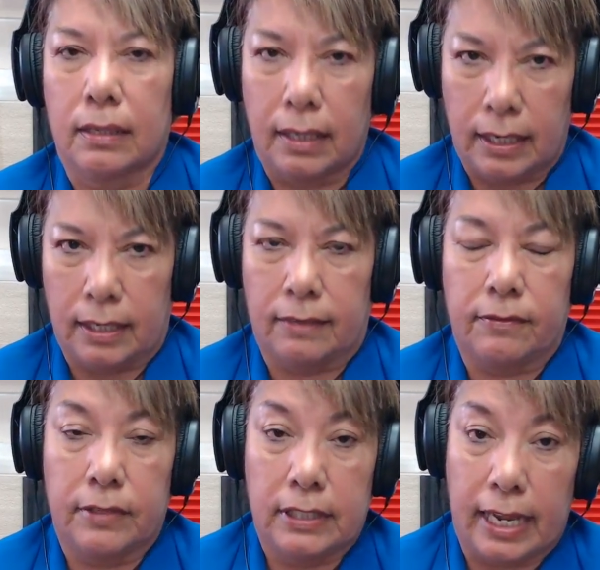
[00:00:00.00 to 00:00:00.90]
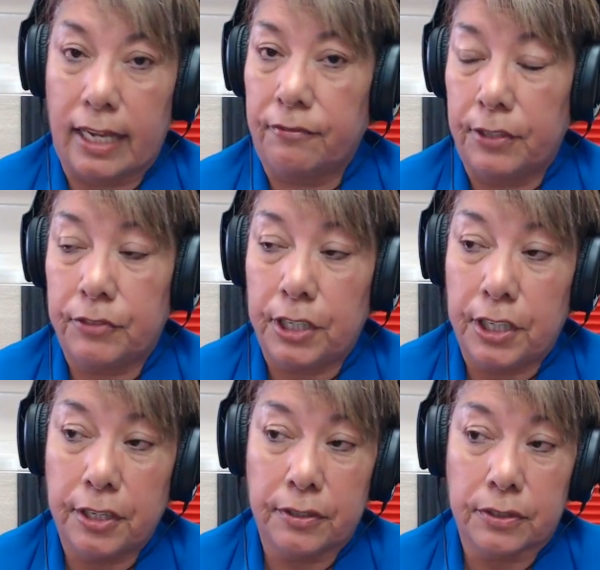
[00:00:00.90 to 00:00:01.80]
in 10, 15
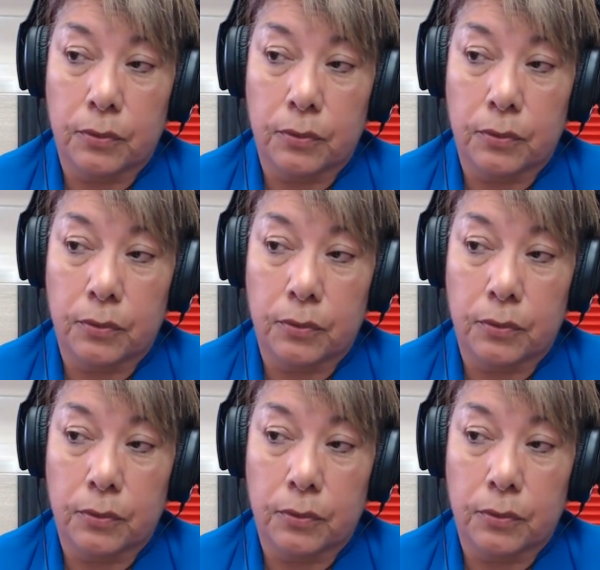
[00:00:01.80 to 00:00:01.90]
years